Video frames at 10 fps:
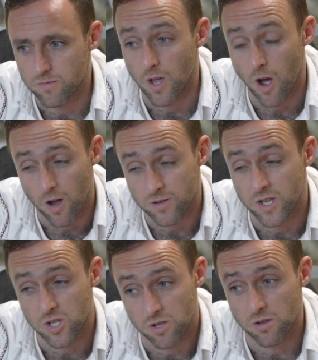They are
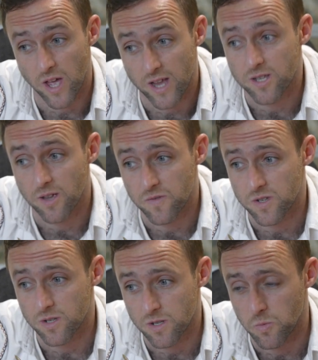digital
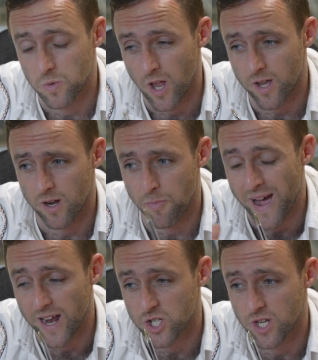natives. We're like an
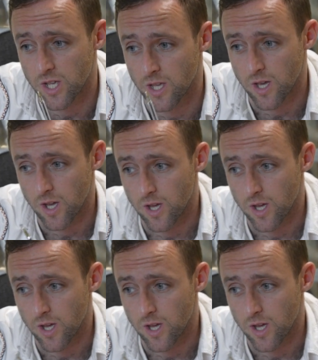Apache